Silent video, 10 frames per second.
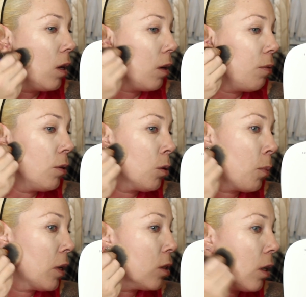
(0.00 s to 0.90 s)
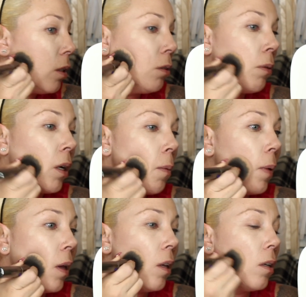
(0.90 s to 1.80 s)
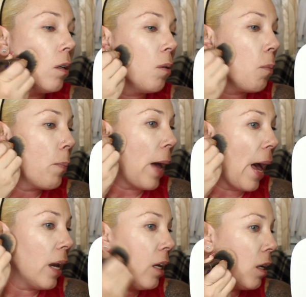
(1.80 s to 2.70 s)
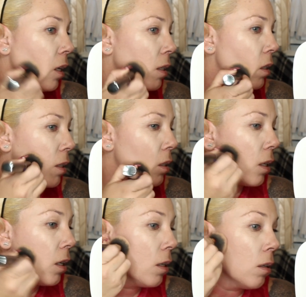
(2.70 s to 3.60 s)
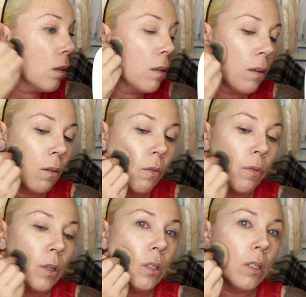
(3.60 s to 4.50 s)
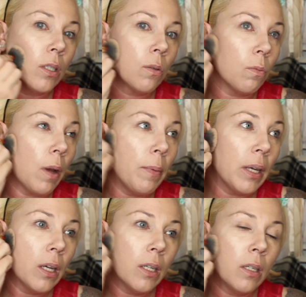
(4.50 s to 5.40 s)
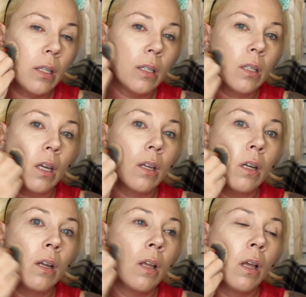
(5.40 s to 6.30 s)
If you use a brush, I do recommend patting it into the skin versus rubbing it into the skin.